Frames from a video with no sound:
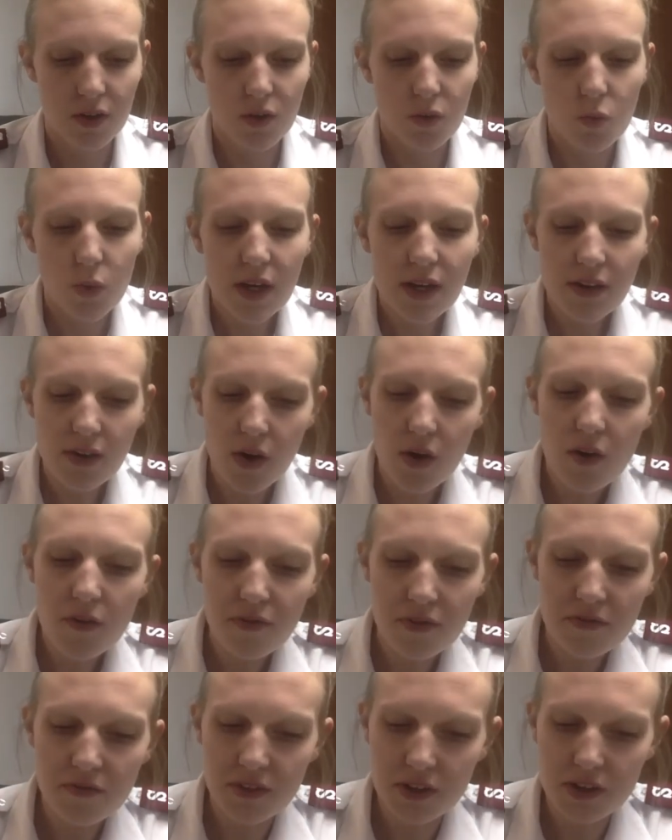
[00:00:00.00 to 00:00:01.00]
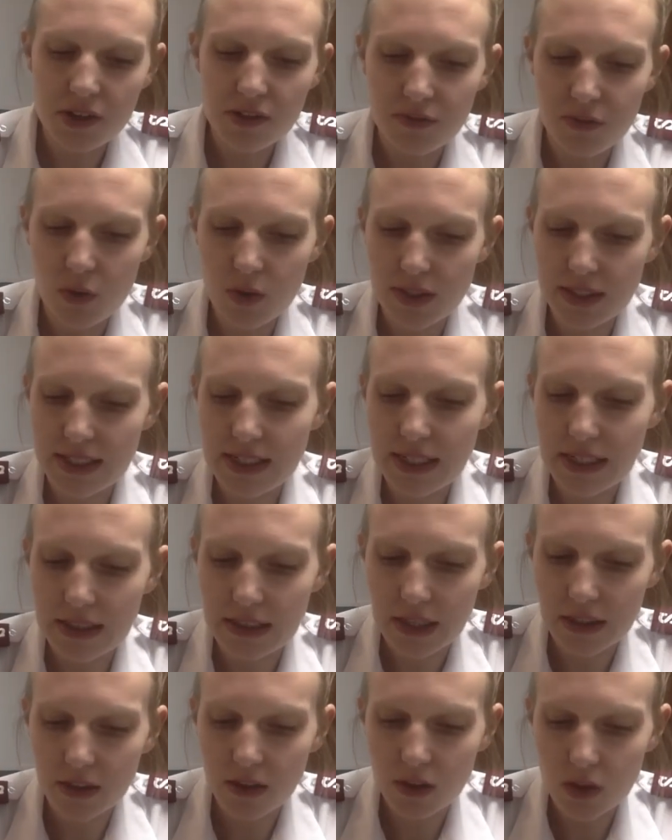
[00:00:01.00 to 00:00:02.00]
We know from verse 14
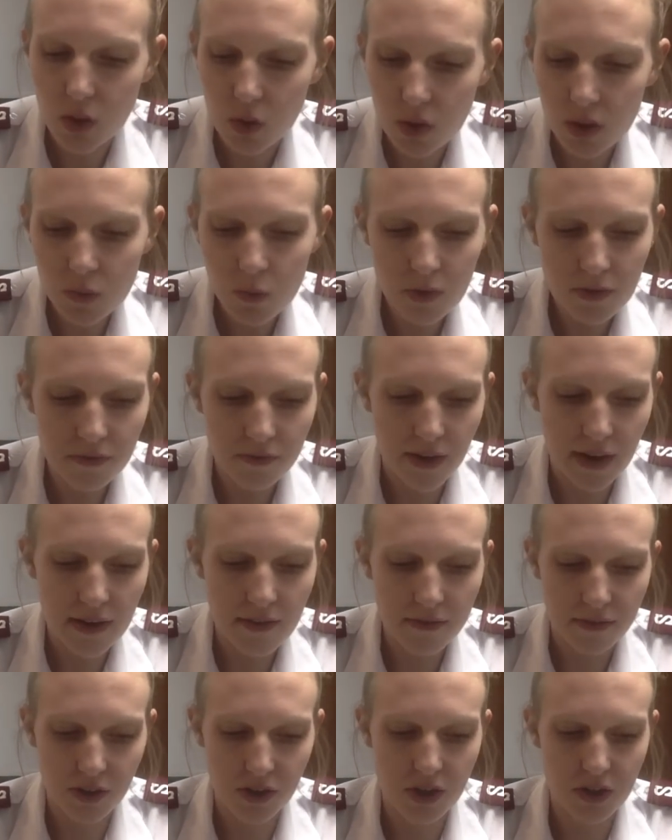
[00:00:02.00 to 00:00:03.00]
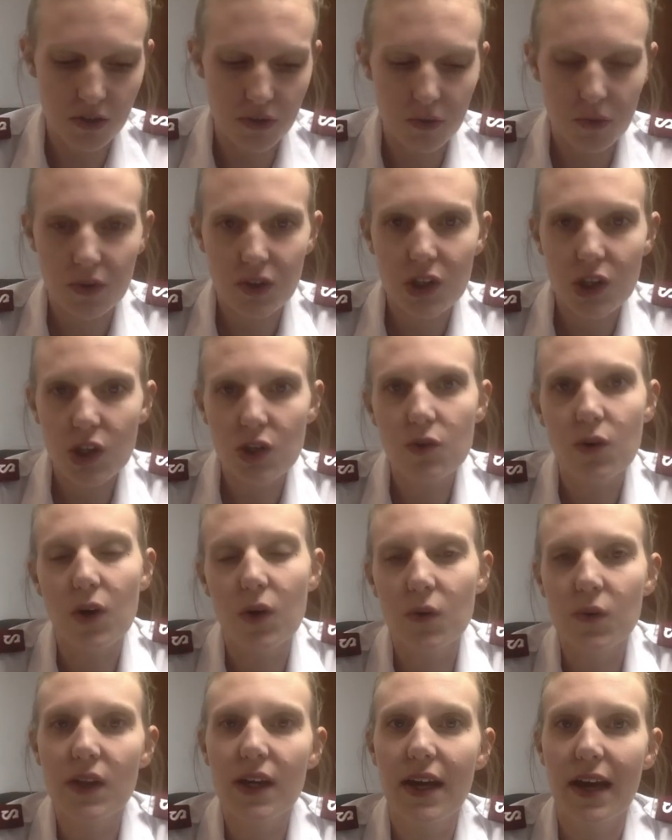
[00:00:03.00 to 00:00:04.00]
that the Lord will fight for you. You
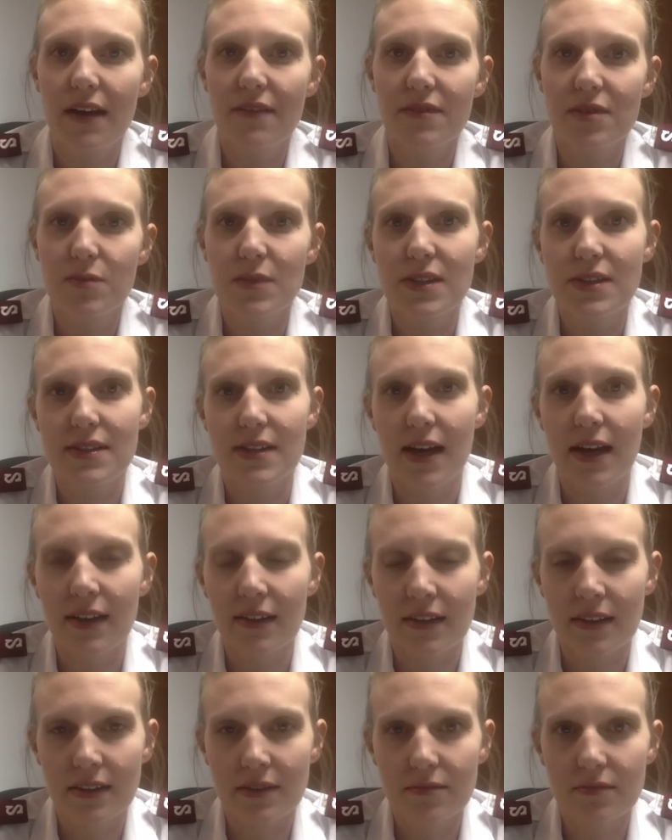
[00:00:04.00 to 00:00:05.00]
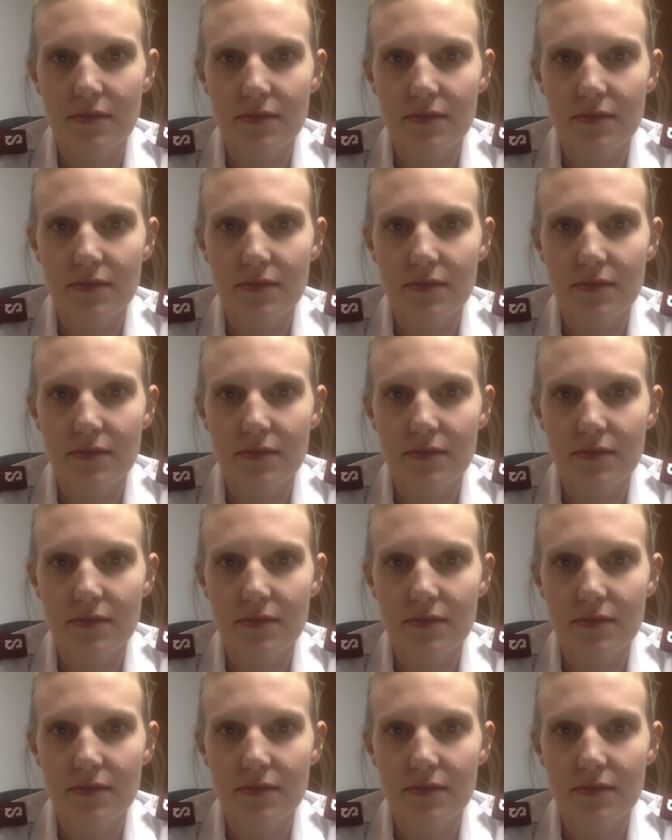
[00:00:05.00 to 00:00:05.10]
only have to be silent.